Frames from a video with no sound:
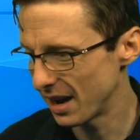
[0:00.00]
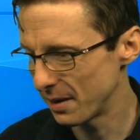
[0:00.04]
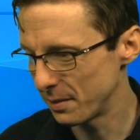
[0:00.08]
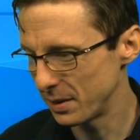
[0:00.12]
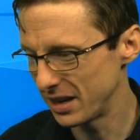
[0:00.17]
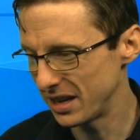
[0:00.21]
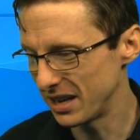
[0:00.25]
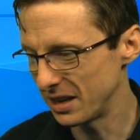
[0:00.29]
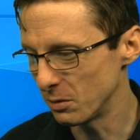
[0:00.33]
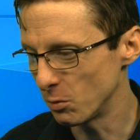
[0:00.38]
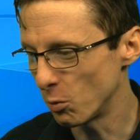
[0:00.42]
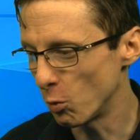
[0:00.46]
I
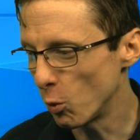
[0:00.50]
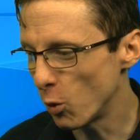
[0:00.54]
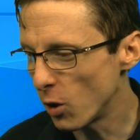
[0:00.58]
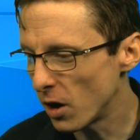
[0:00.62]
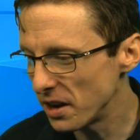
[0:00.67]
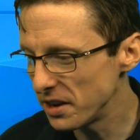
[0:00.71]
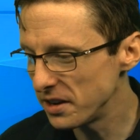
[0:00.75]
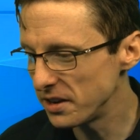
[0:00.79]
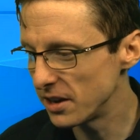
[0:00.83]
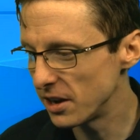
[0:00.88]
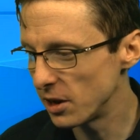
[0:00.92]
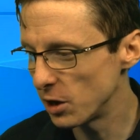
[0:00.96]
mean,
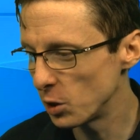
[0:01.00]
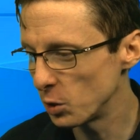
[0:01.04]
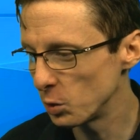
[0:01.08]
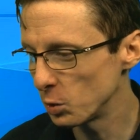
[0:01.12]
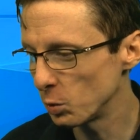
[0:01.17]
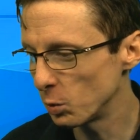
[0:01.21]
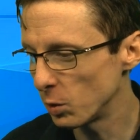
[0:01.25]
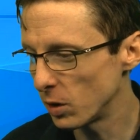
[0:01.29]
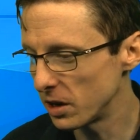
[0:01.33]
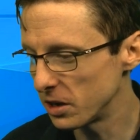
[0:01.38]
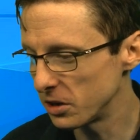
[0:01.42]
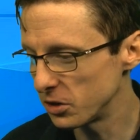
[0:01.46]

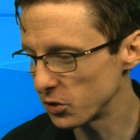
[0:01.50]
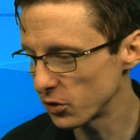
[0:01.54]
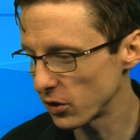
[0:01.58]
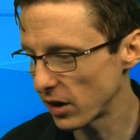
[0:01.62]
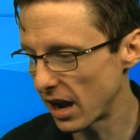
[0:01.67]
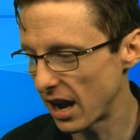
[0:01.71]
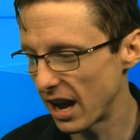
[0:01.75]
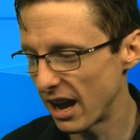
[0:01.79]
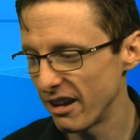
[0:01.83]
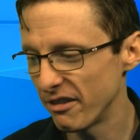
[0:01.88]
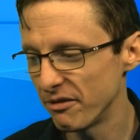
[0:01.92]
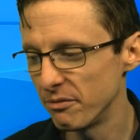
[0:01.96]
OneNote,
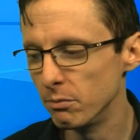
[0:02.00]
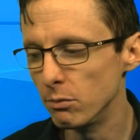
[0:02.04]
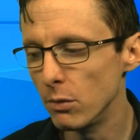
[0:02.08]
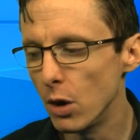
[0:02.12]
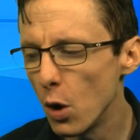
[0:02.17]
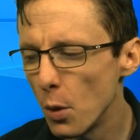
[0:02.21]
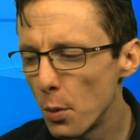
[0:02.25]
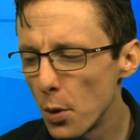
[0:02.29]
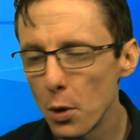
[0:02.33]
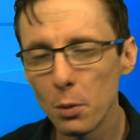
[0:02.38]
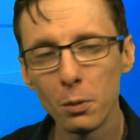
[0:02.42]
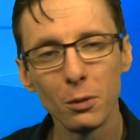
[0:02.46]
OneDrive,
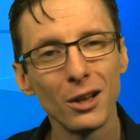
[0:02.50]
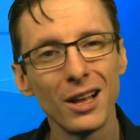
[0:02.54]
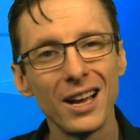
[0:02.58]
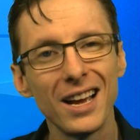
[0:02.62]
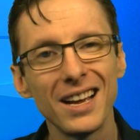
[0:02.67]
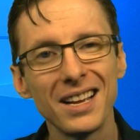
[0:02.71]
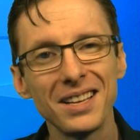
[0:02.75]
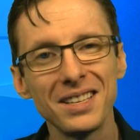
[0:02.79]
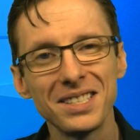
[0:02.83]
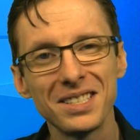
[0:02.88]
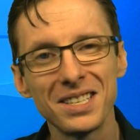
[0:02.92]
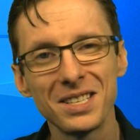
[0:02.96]
mobile
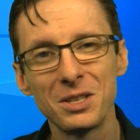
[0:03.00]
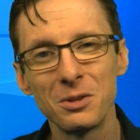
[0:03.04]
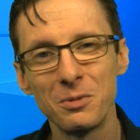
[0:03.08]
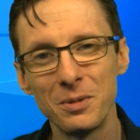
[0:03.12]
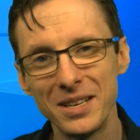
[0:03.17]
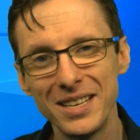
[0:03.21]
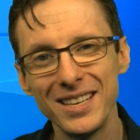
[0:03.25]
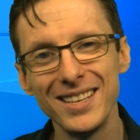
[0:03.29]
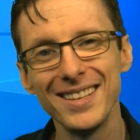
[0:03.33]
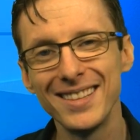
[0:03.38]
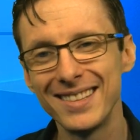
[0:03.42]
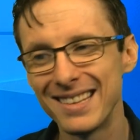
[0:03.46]
plans, do
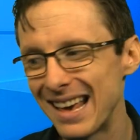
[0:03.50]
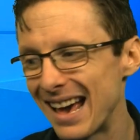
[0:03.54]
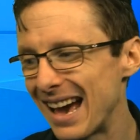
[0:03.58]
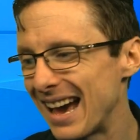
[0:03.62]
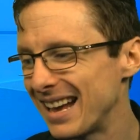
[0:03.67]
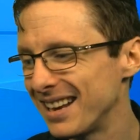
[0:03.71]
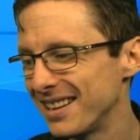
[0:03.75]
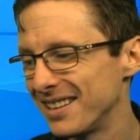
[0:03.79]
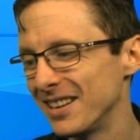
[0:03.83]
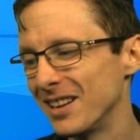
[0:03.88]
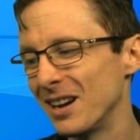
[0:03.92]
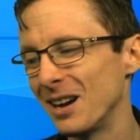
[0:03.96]
we need
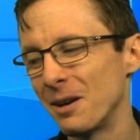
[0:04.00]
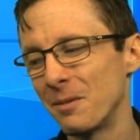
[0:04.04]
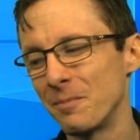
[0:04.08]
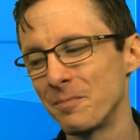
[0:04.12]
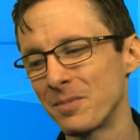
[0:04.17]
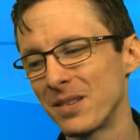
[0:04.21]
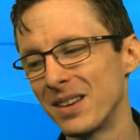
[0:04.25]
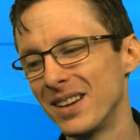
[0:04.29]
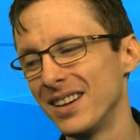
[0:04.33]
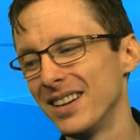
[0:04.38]
that? No.